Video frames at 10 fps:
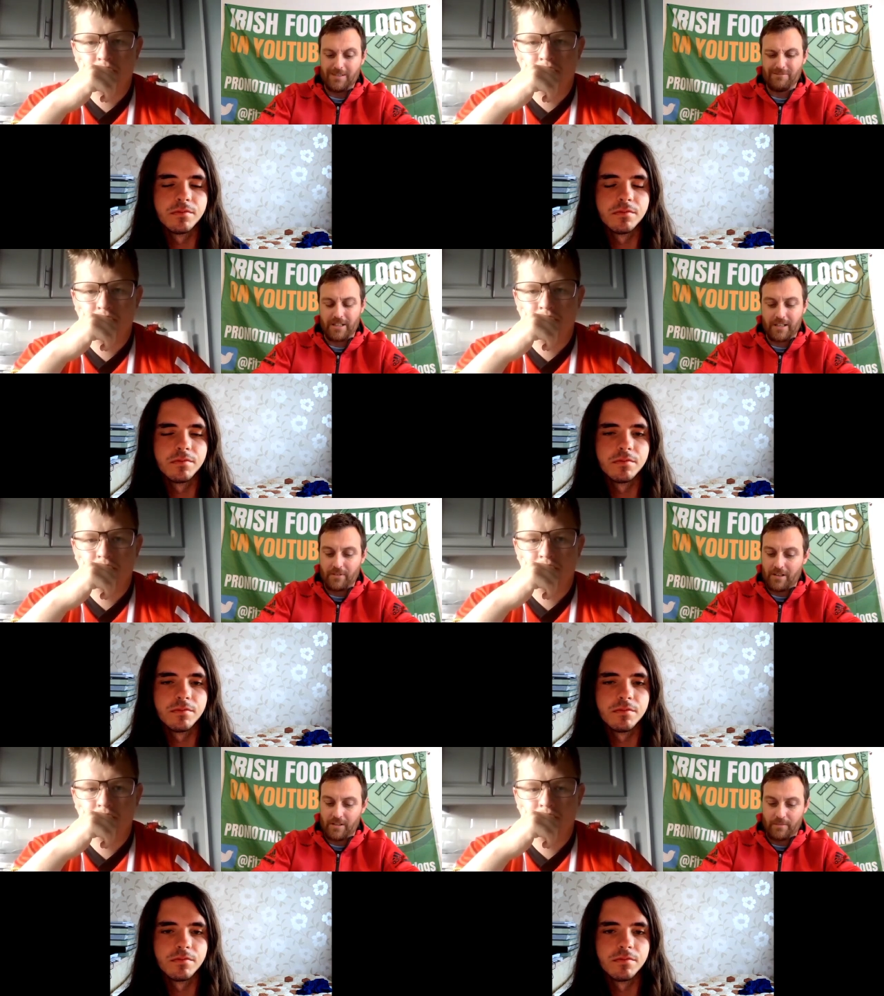Speaker 1: we
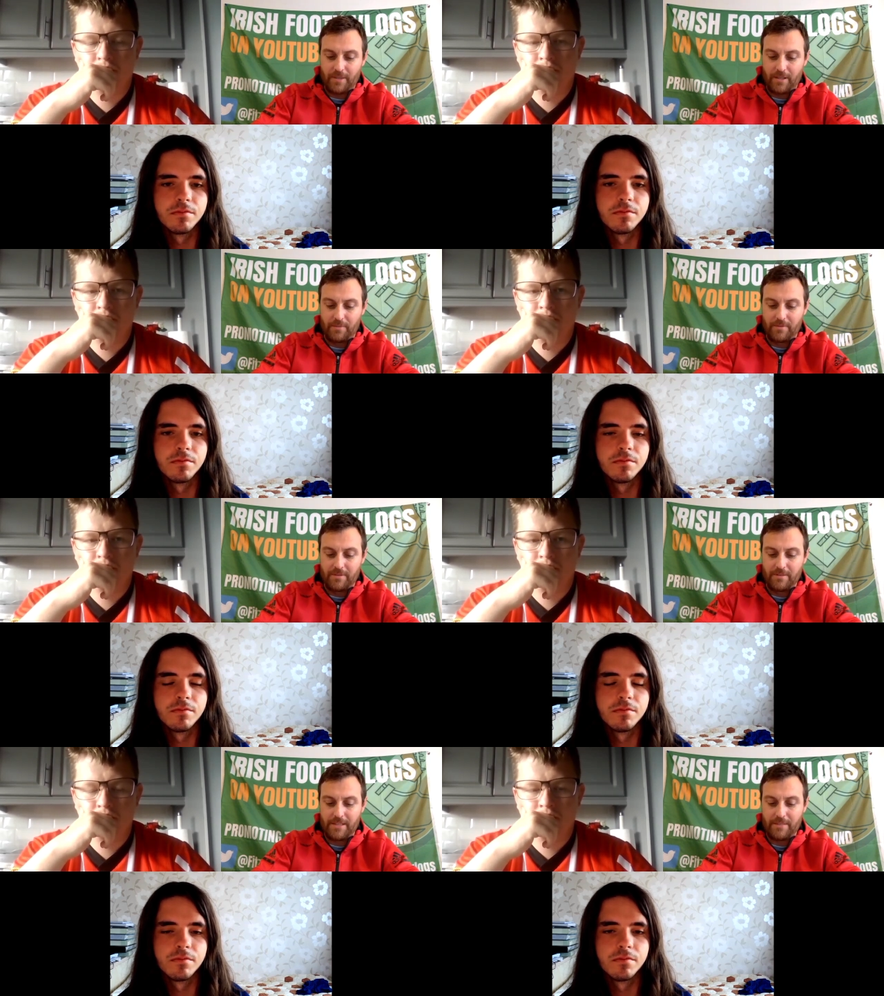keep talking about it, but
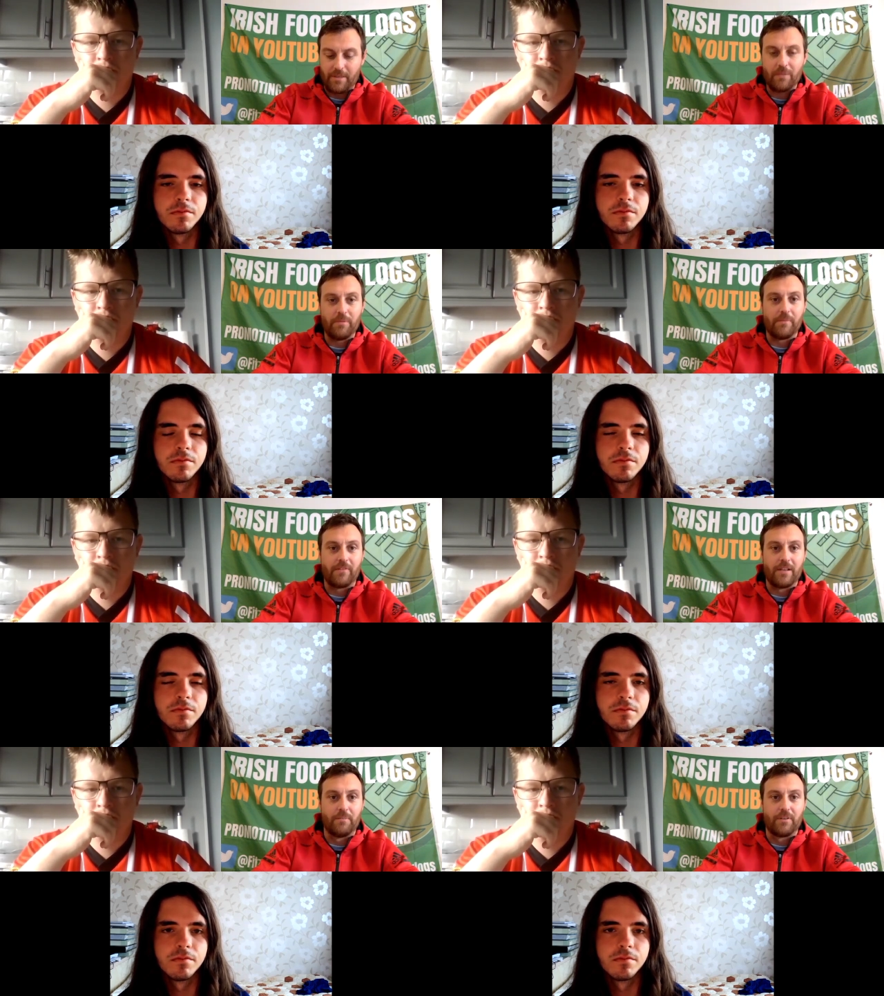I mean the problem is
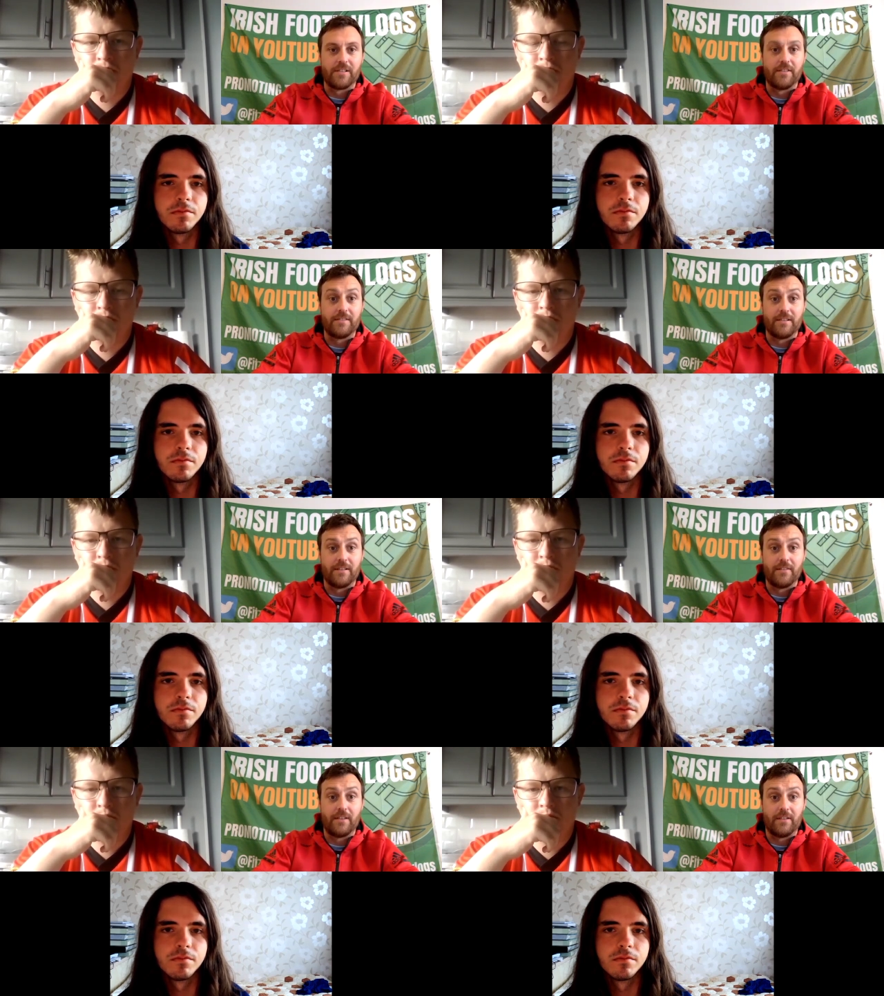still persistent,
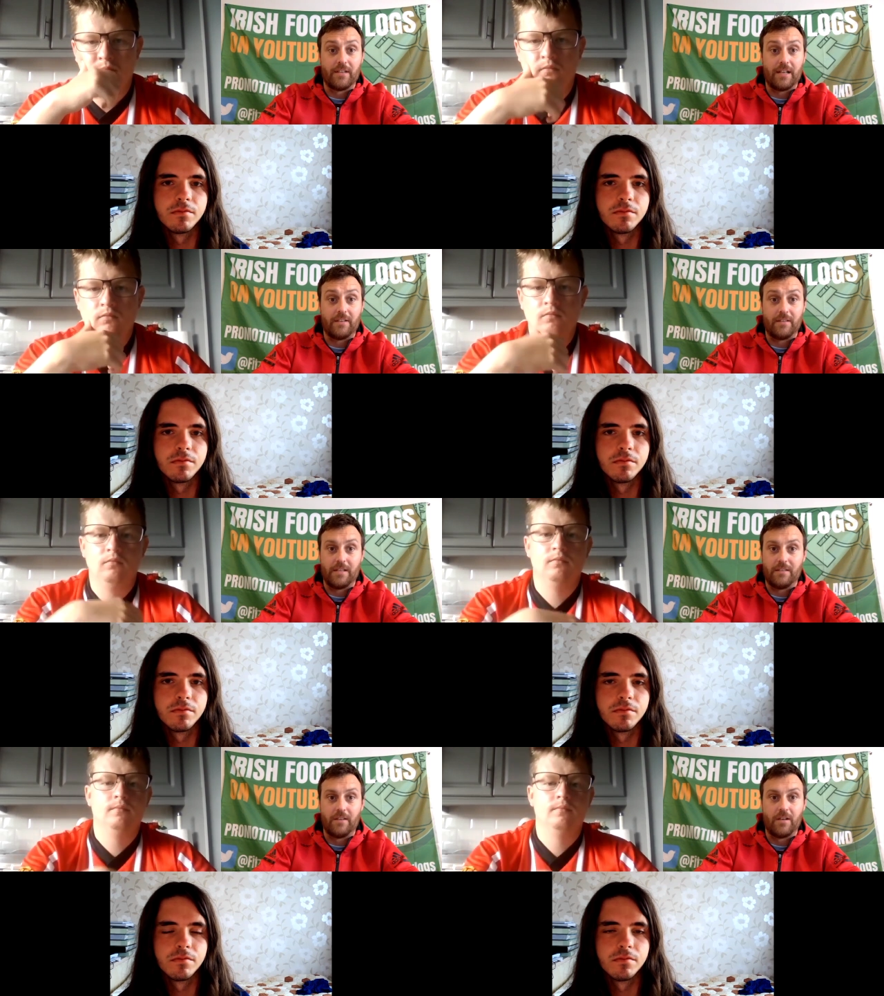isn't it? That
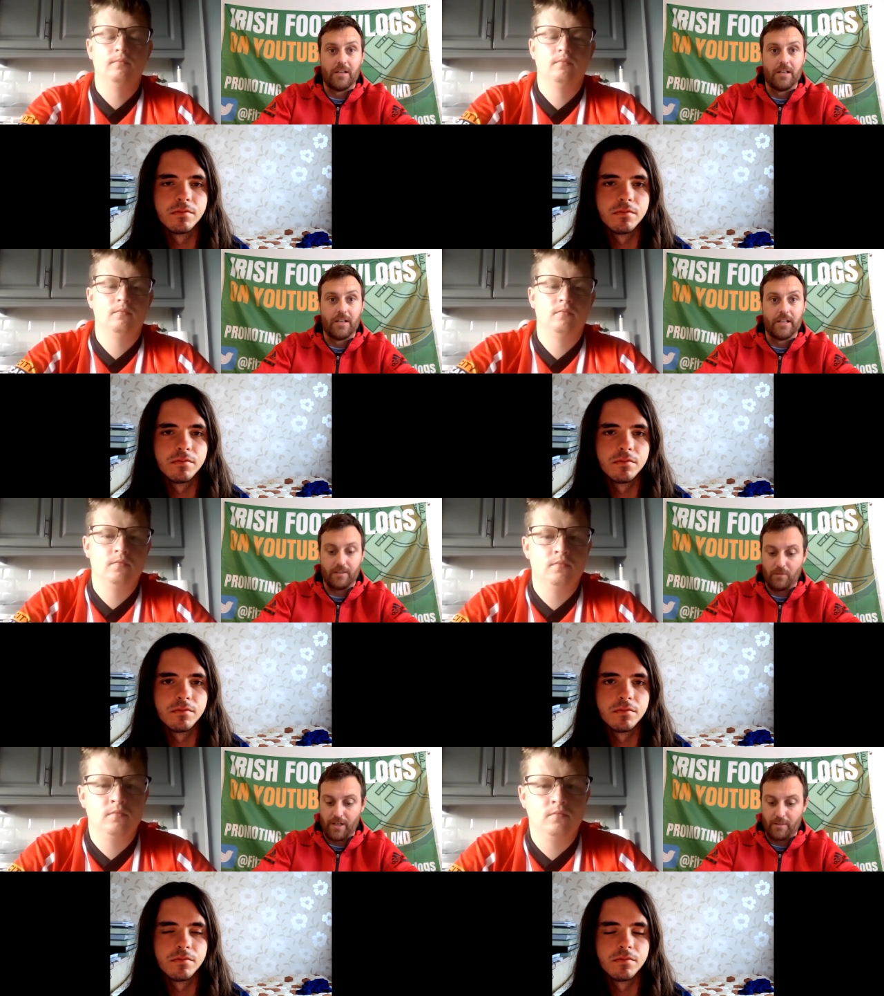that high line
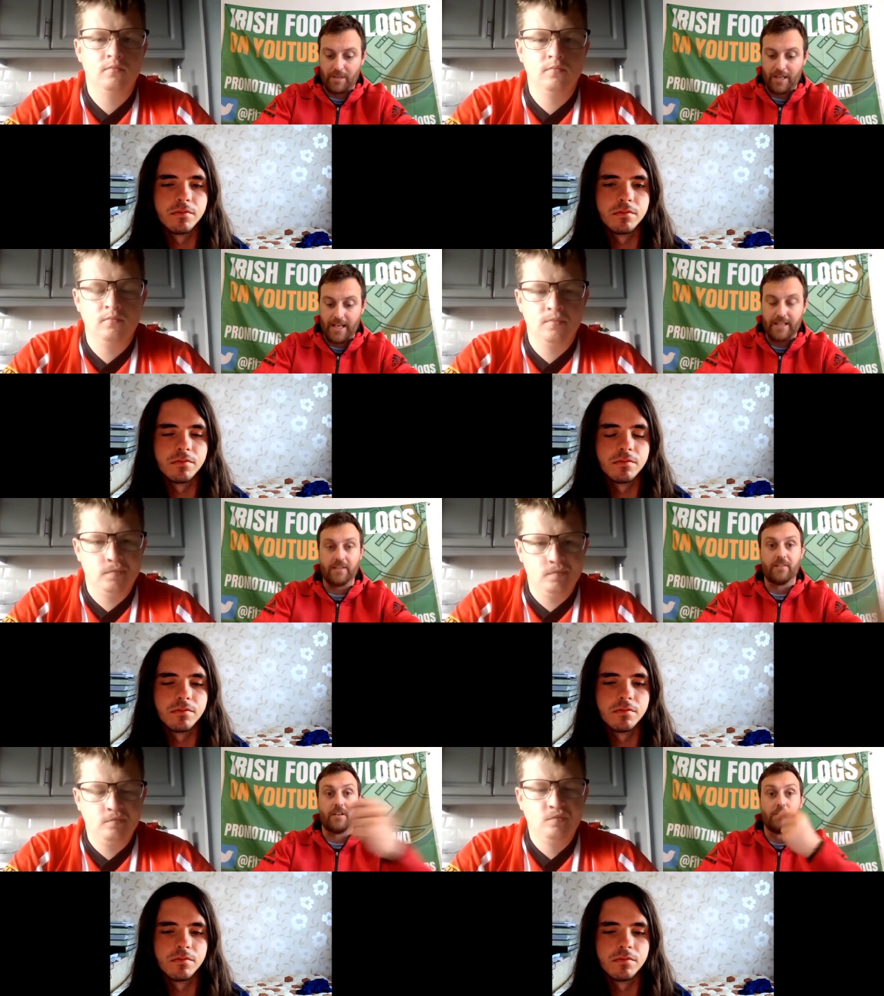and the way they're playing
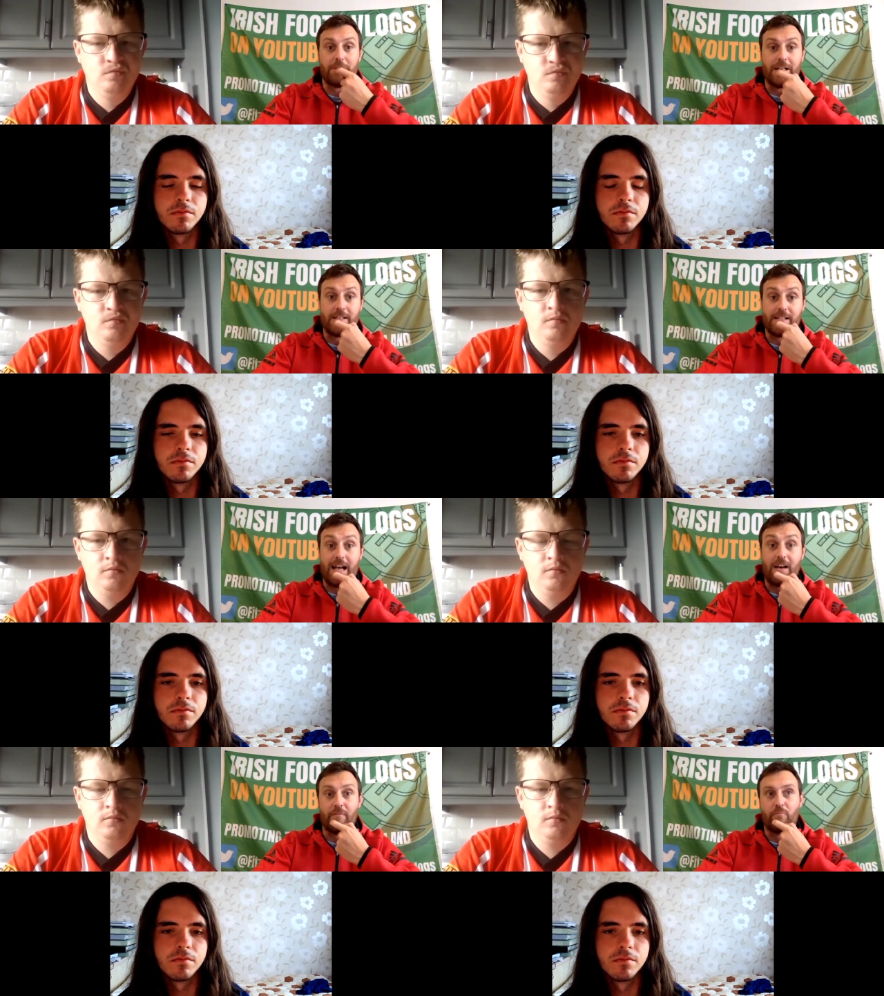and the type of players they
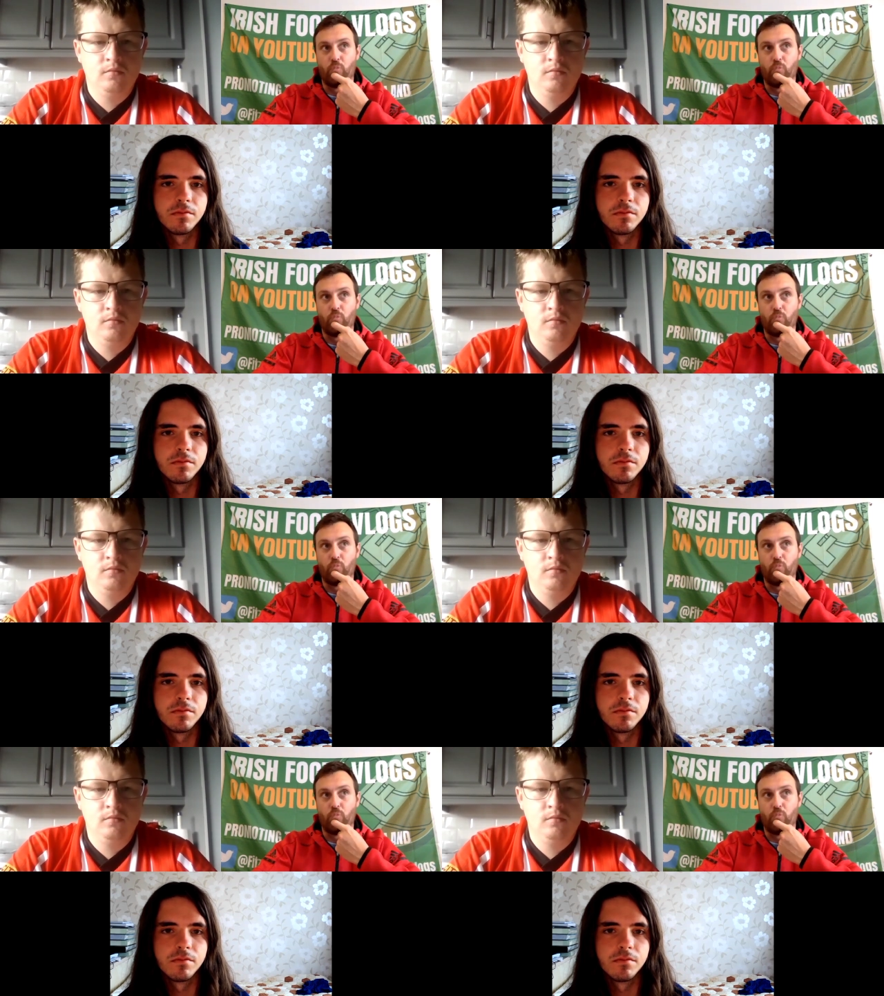have